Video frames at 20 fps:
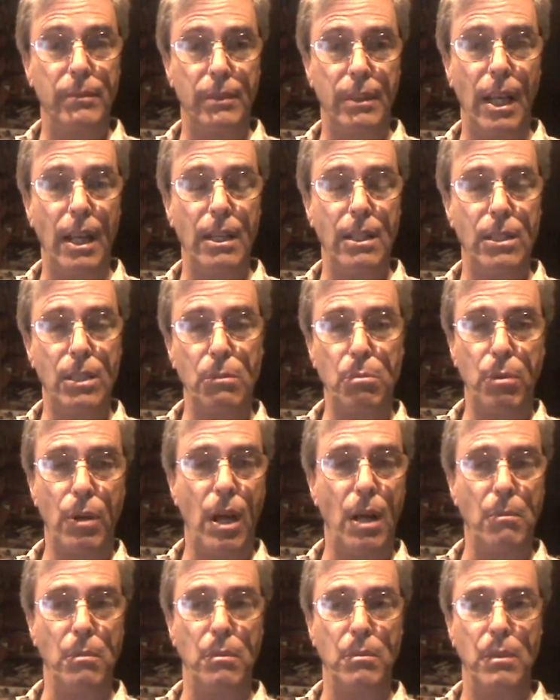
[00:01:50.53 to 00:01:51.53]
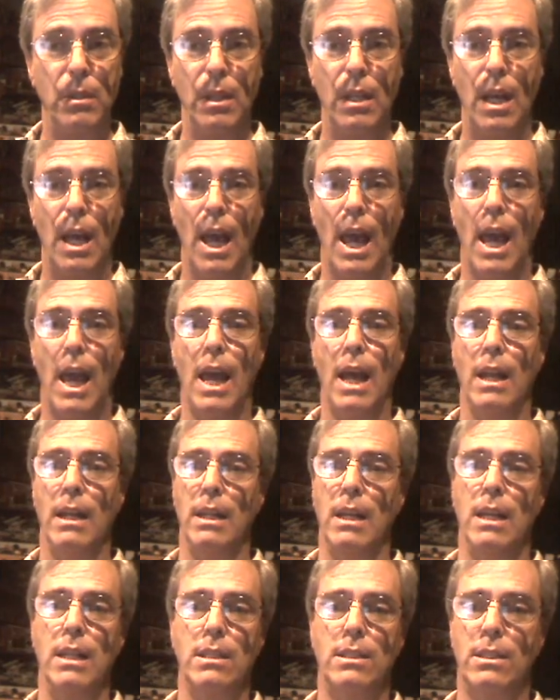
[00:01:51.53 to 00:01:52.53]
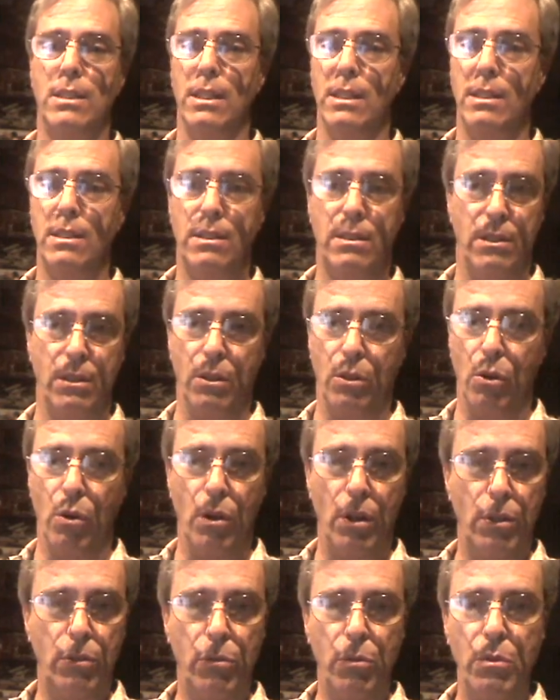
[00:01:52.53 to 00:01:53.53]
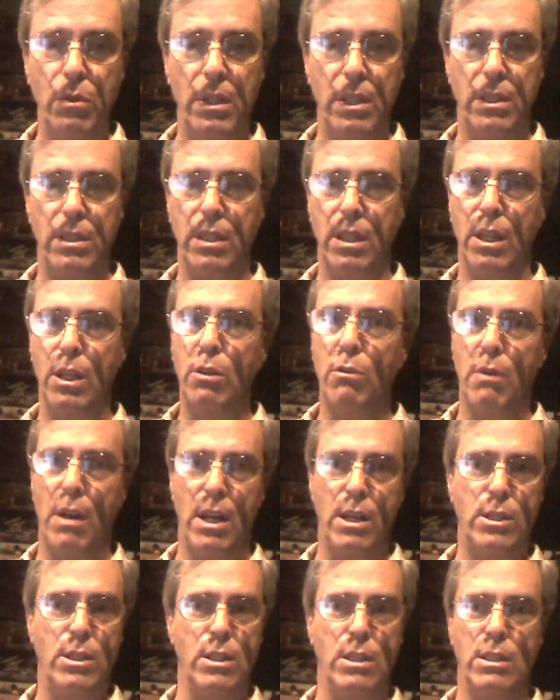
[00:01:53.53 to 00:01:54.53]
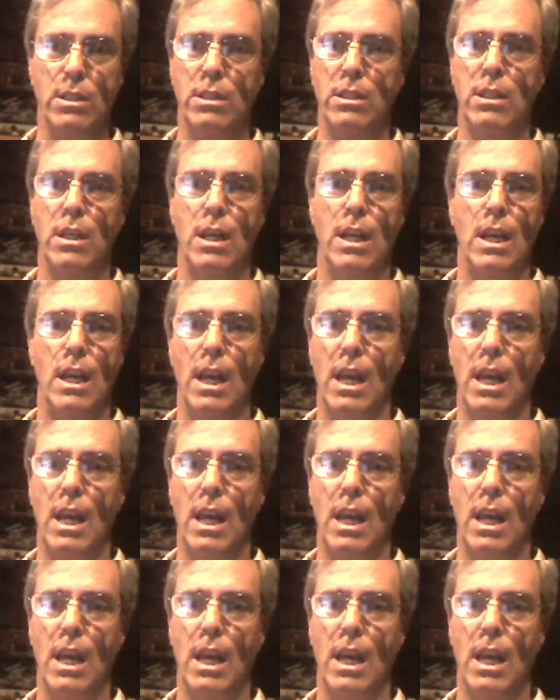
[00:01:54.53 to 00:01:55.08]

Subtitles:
That is the problem. And it's just going through these iterations